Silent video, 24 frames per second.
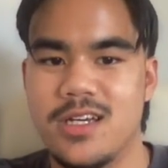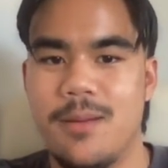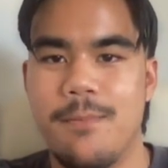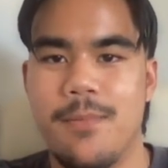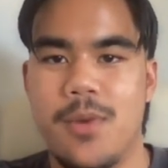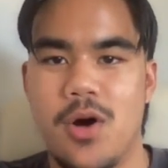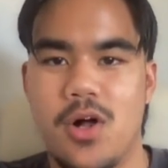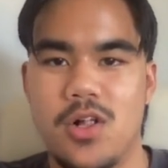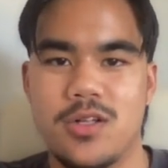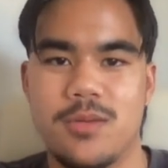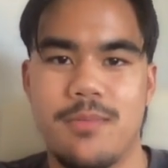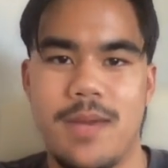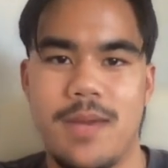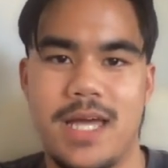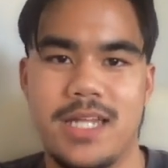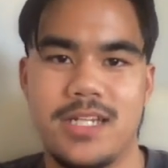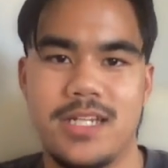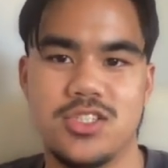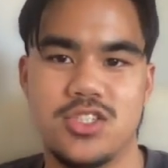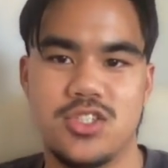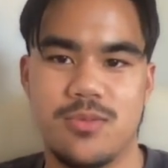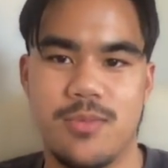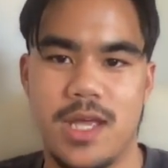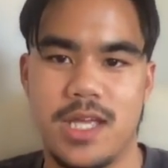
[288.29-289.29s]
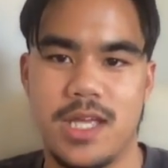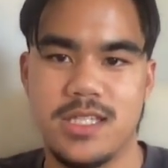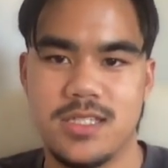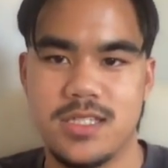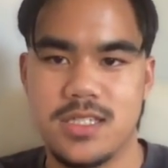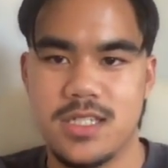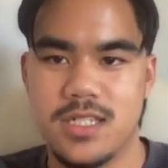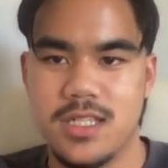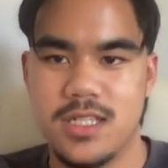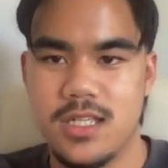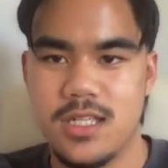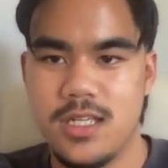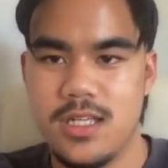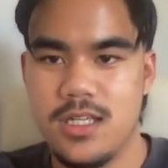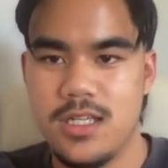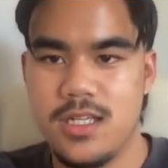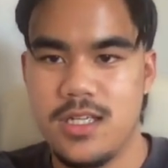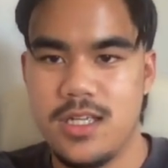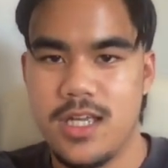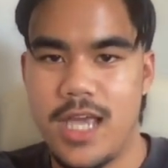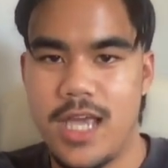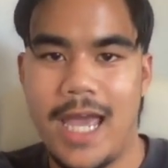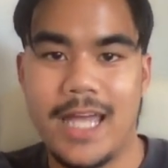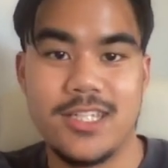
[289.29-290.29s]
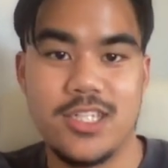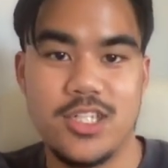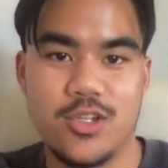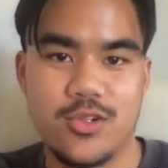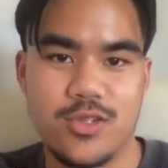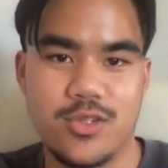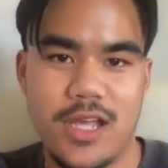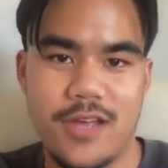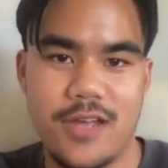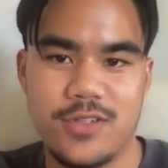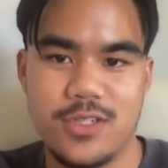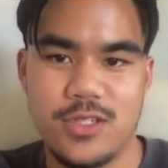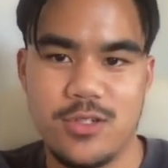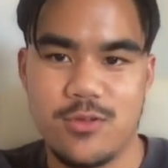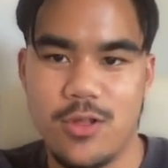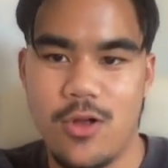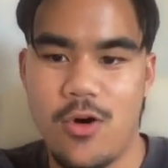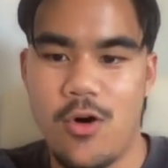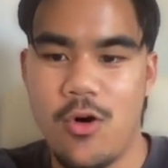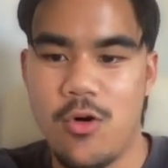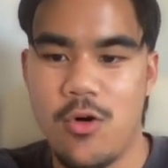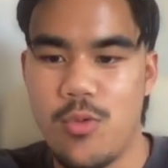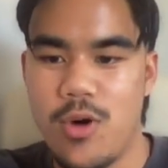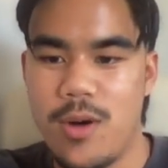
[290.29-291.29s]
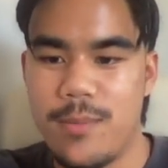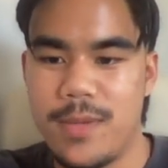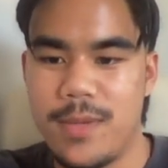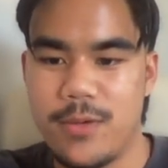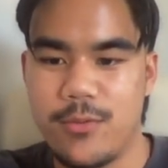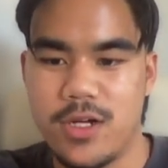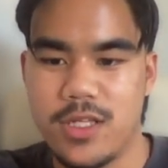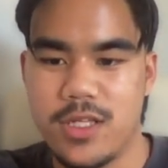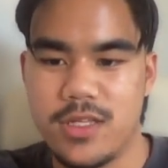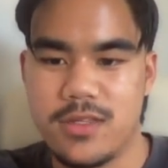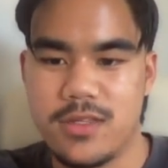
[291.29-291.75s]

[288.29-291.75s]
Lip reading: bulk manage domains and you don't have to do it all one by one.